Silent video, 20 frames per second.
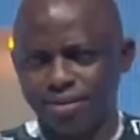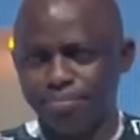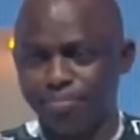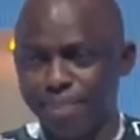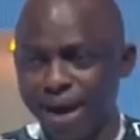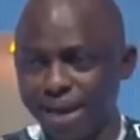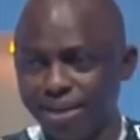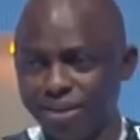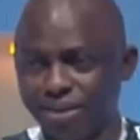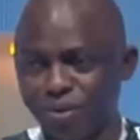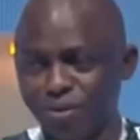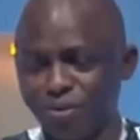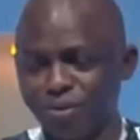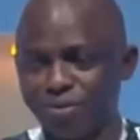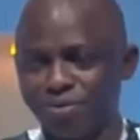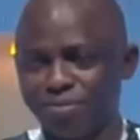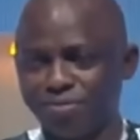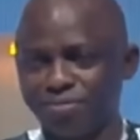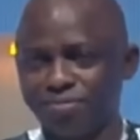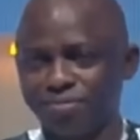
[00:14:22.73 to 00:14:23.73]
mind
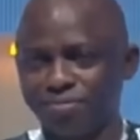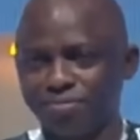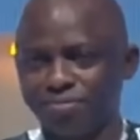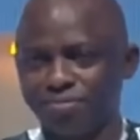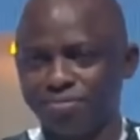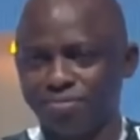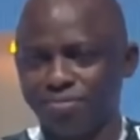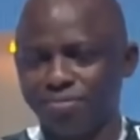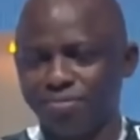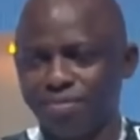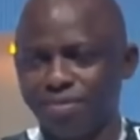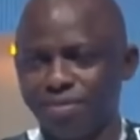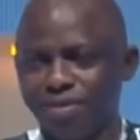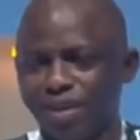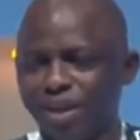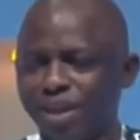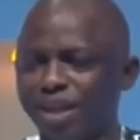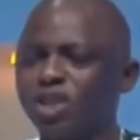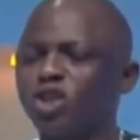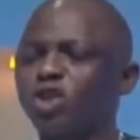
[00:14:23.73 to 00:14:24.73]
you,
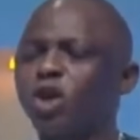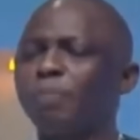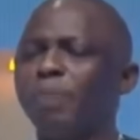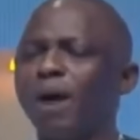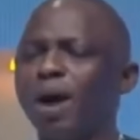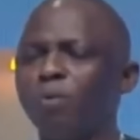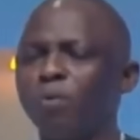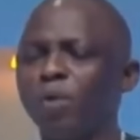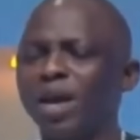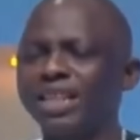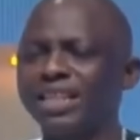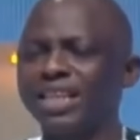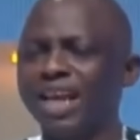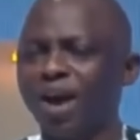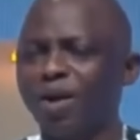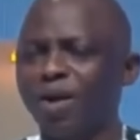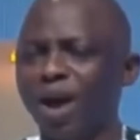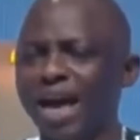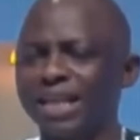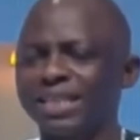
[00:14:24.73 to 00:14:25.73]
the chopper went
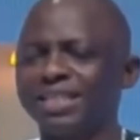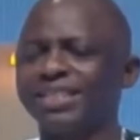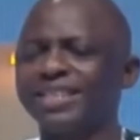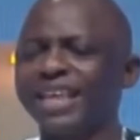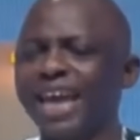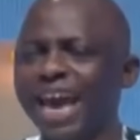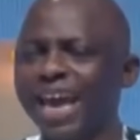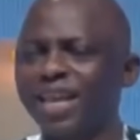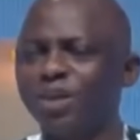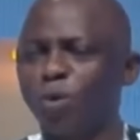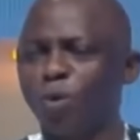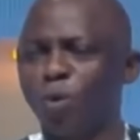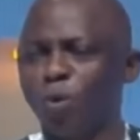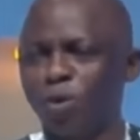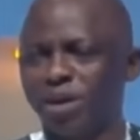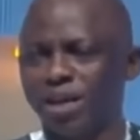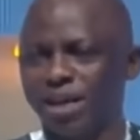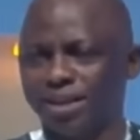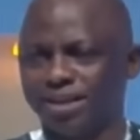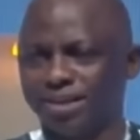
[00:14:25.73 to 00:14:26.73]
down at
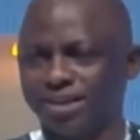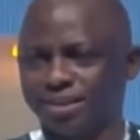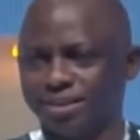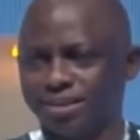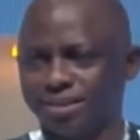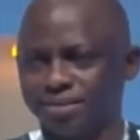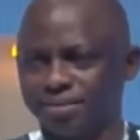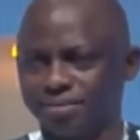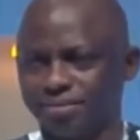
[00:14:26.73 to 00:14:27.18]
10:08.